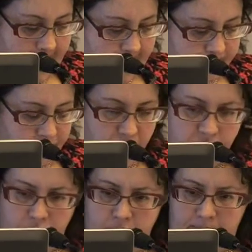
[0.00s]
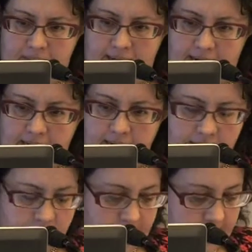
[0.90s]
The third plank
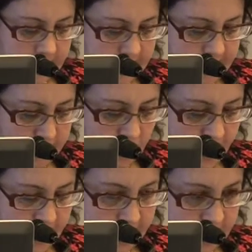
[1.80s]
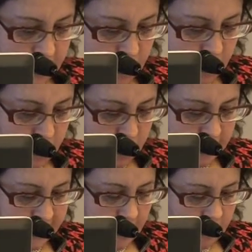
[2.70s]
is democratic
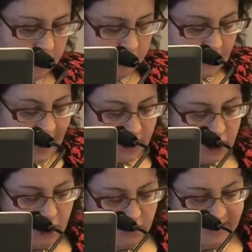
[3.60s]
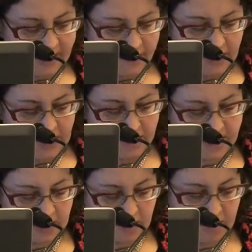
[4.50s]
institutions. Now, last year, 7
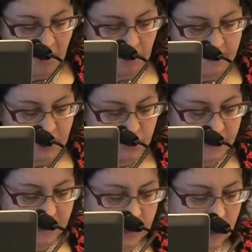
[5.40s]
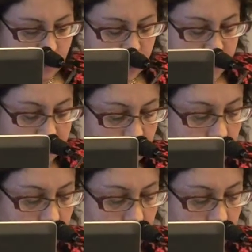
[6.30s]
independent parliamentary institutions,